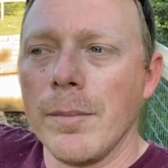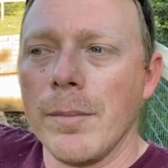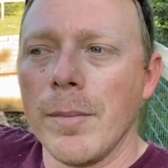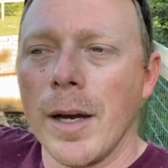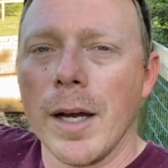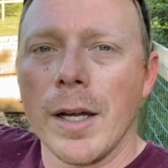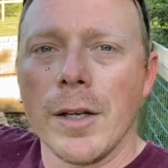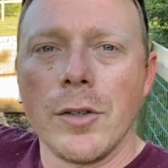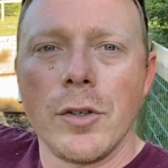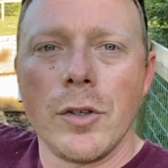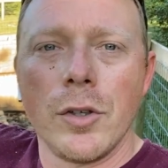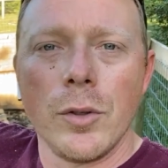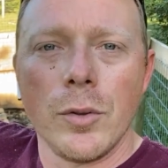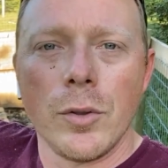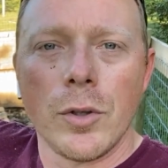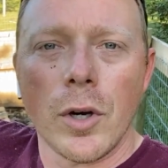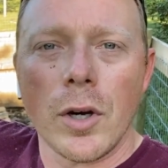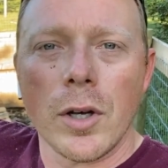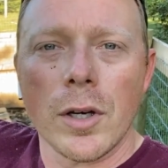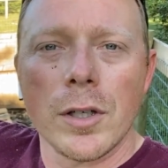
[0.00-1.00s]
My two
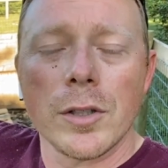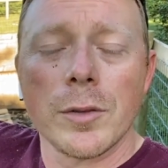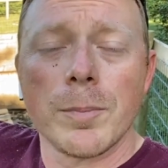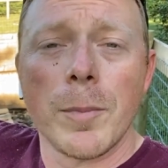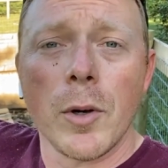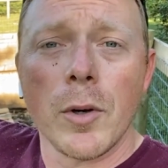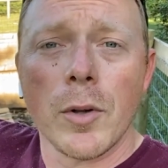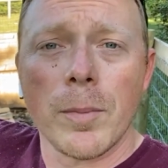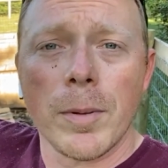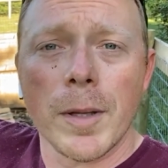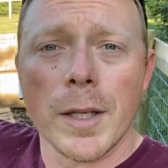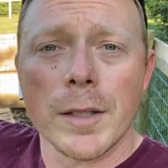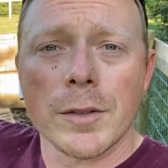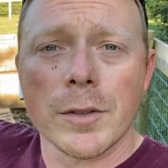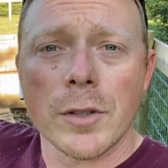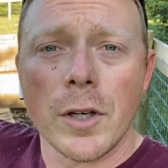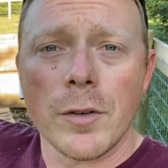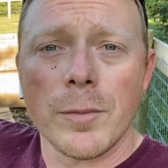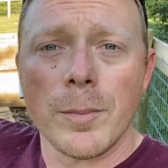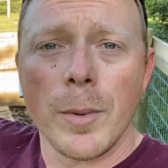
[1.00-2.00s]
daughters both play
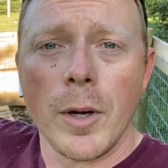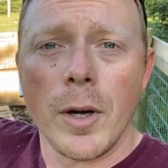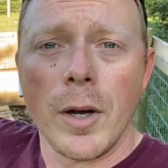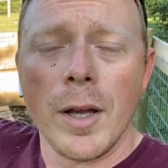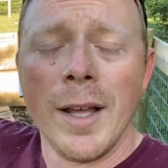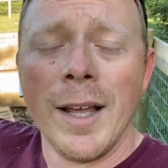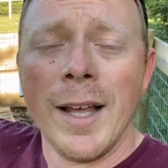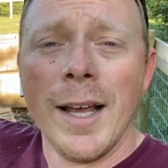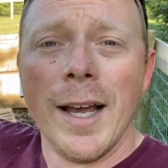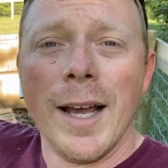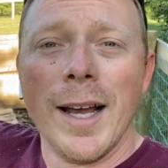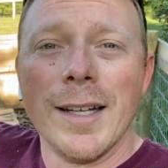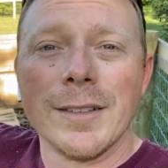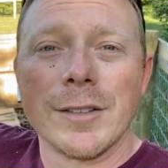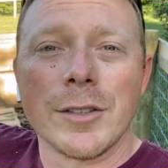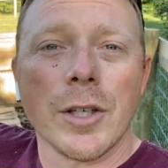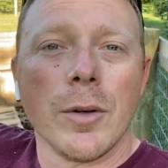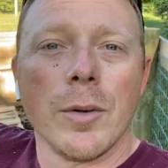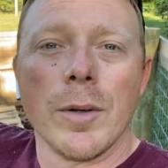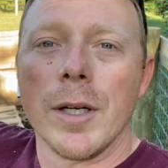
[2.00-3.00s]
softball, and
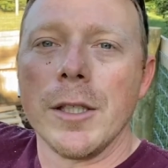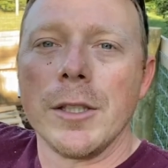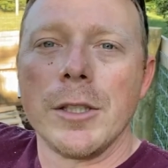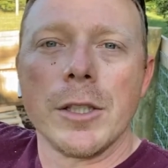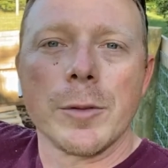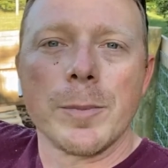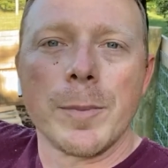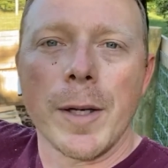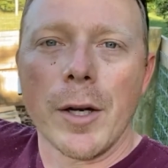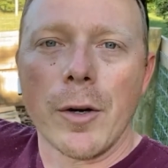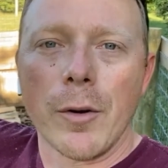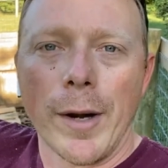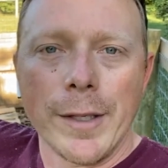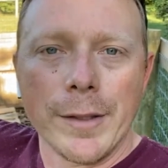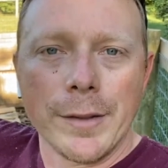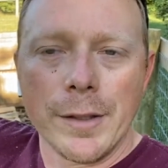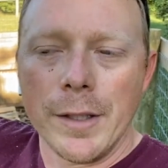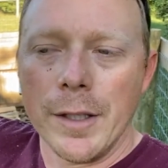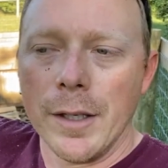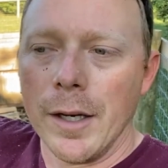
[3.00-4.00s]
so it's just been
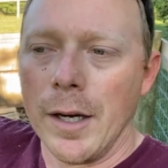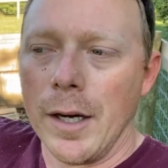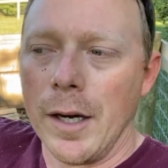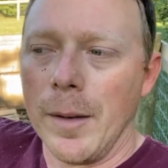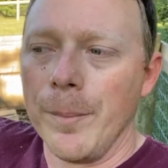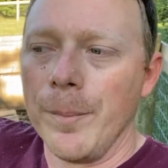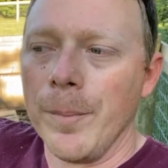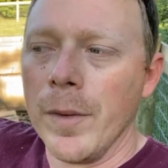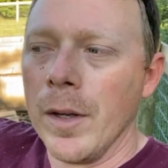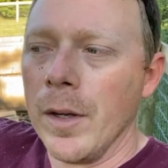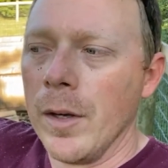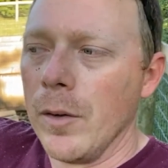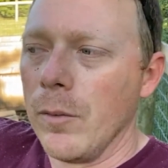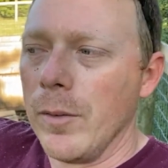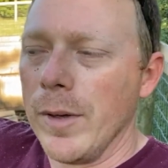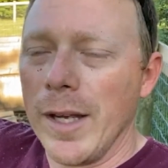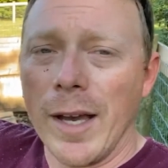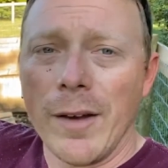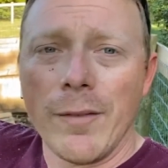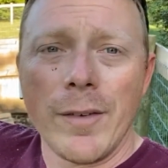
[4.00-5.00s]
crazy.
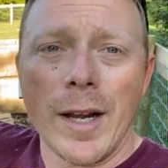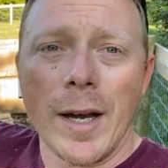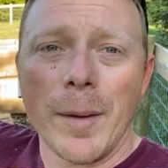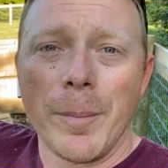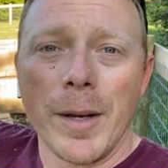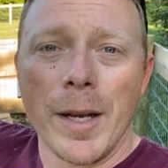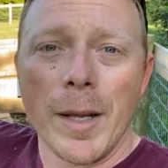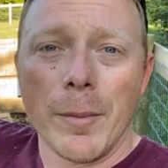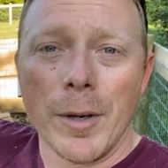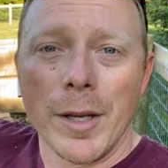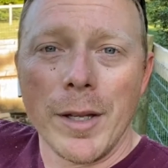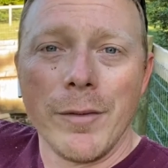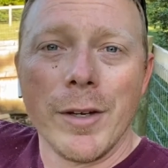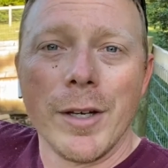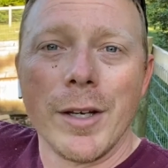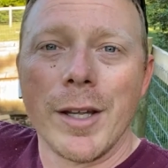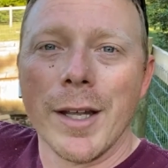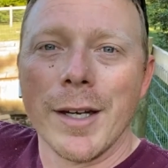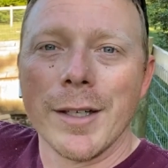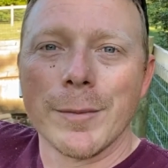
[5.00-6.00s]
We have not been able to even
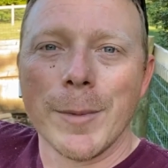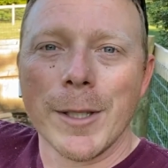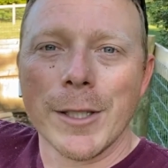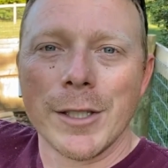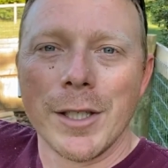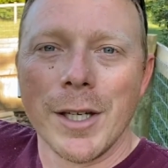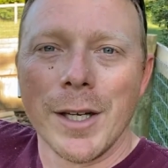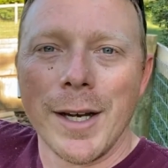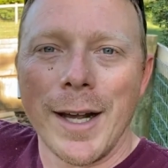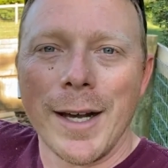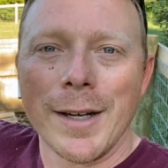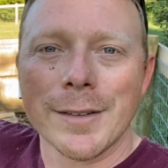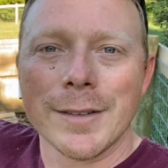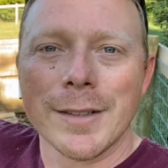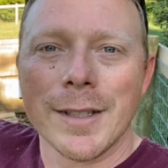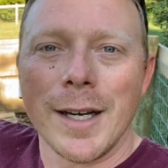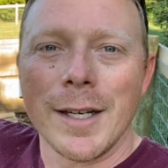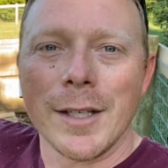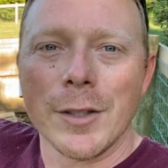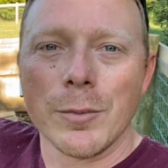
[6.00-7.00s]
get as much done
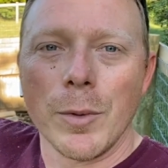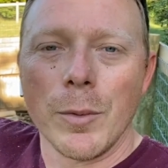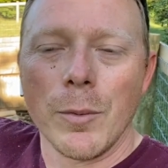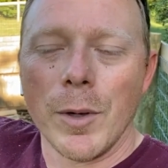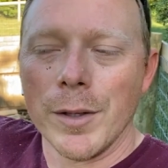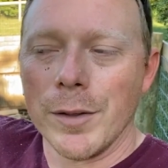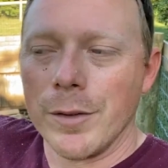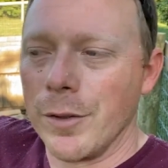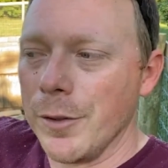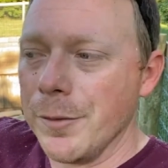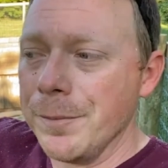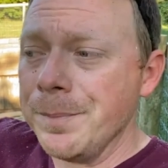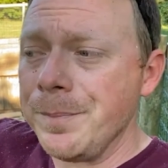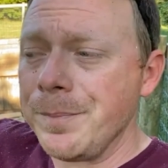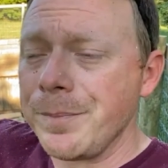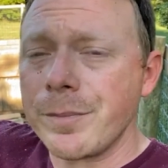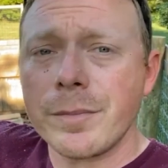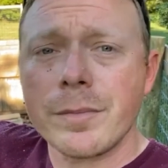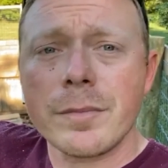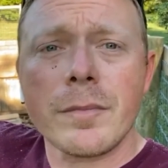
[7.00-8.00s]
outside as we want to.
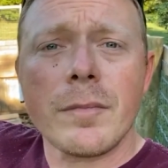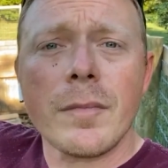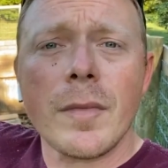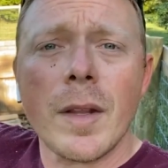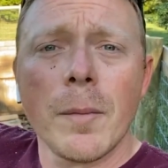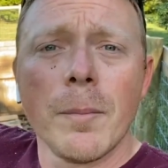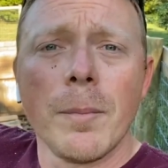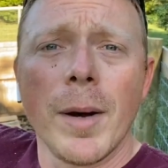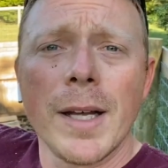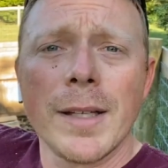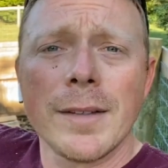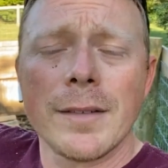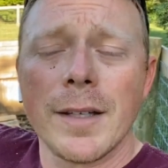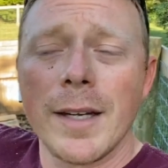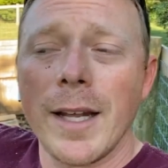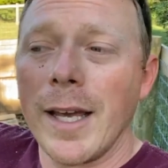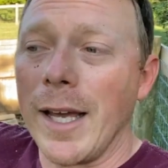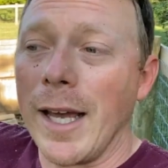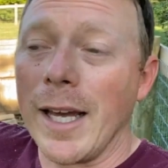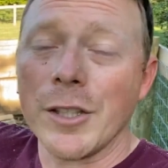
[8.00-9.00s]
But
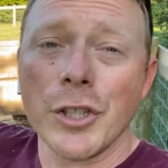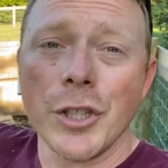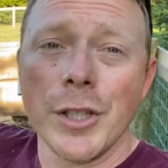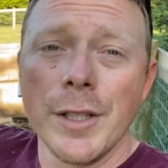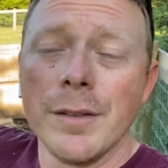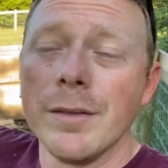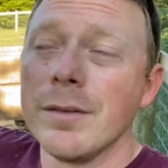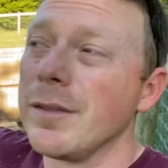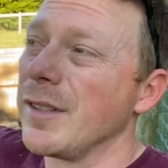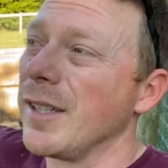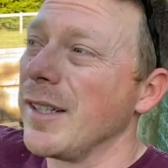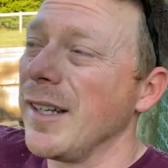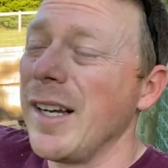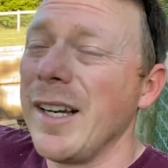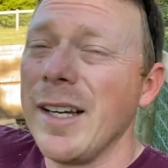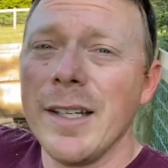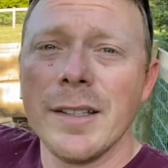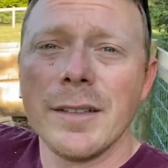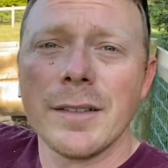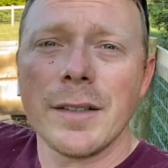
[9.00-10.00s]
today, actually
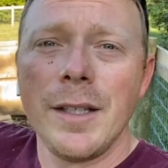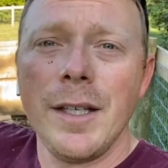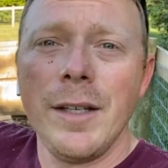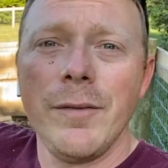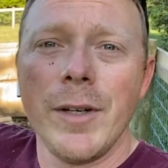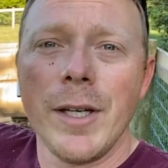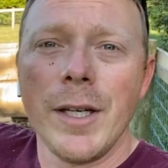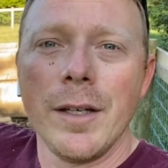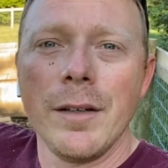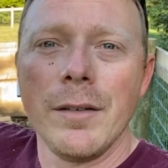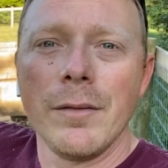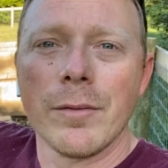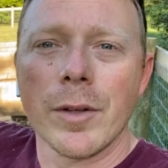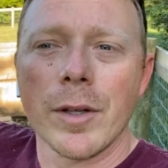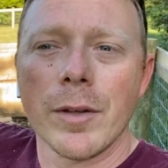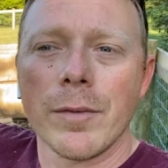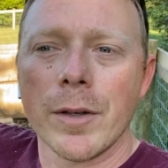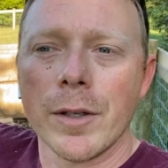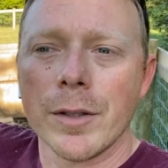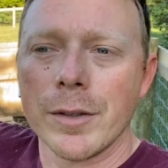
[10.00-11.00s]
tonight, it's evening for
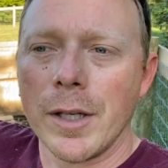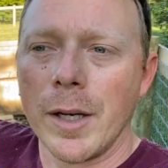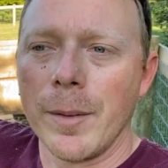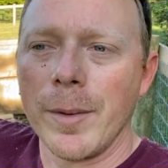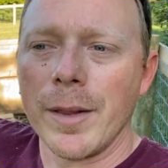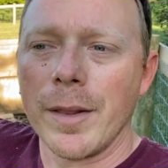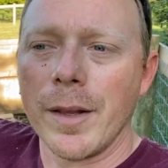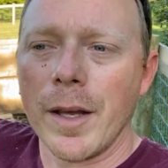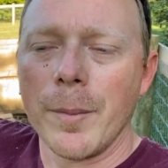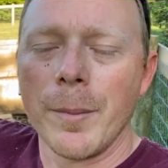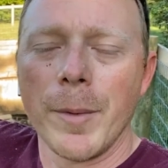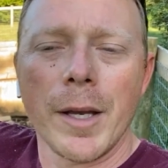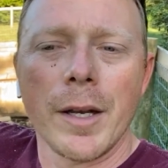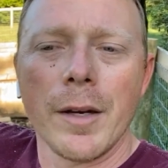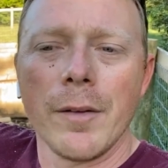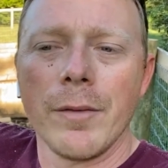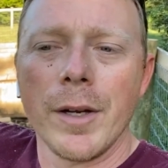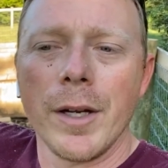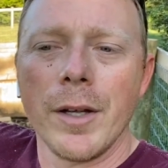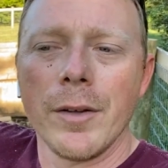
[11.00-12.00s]
the first time. I think I'm making
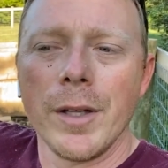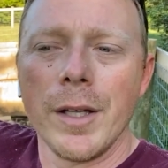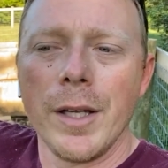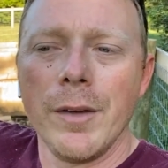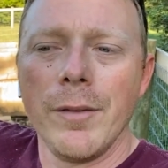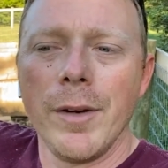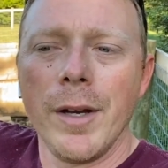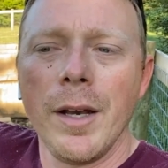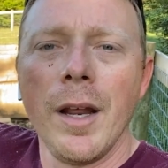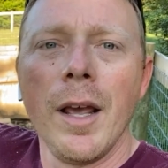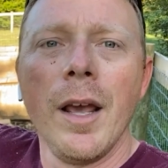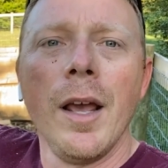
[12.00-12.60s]
a video in the evening.